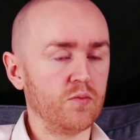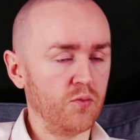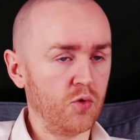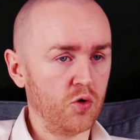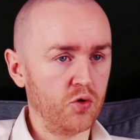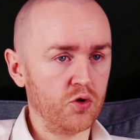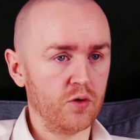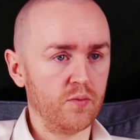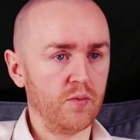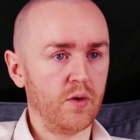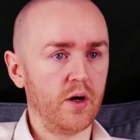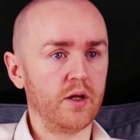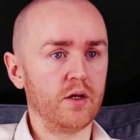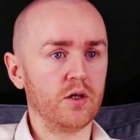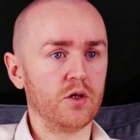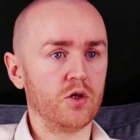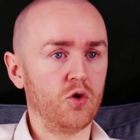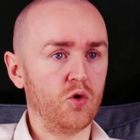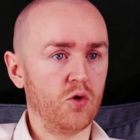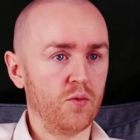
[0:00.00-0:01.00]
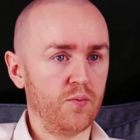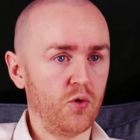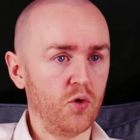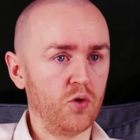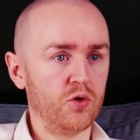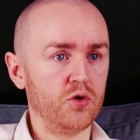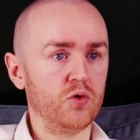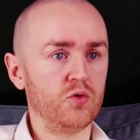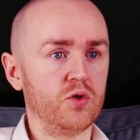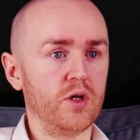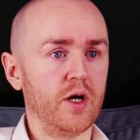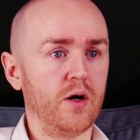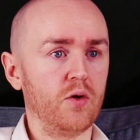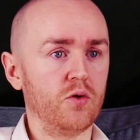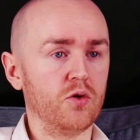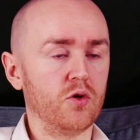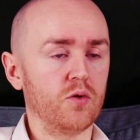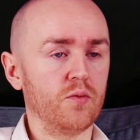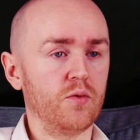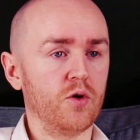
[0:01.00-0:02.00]
undermining you or putting
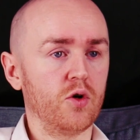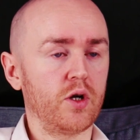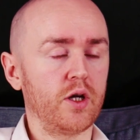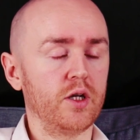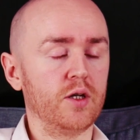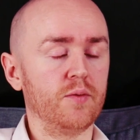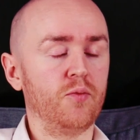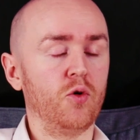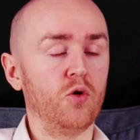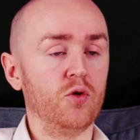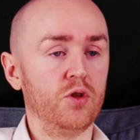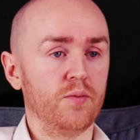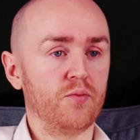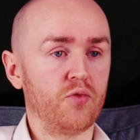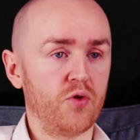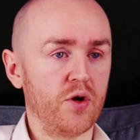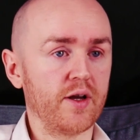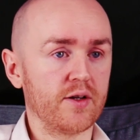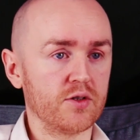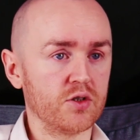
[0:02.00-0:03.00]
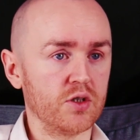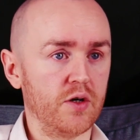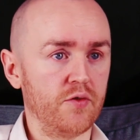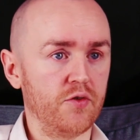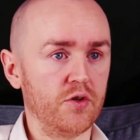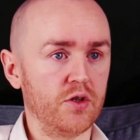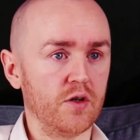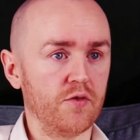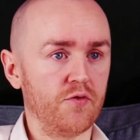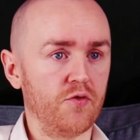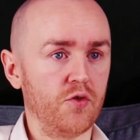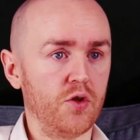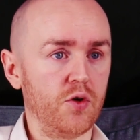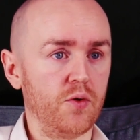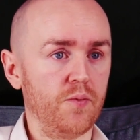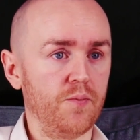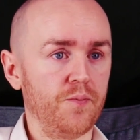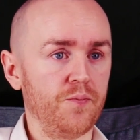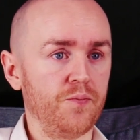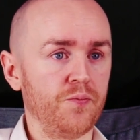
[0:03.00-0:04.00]
down or kind of putting the brakes on everything for you,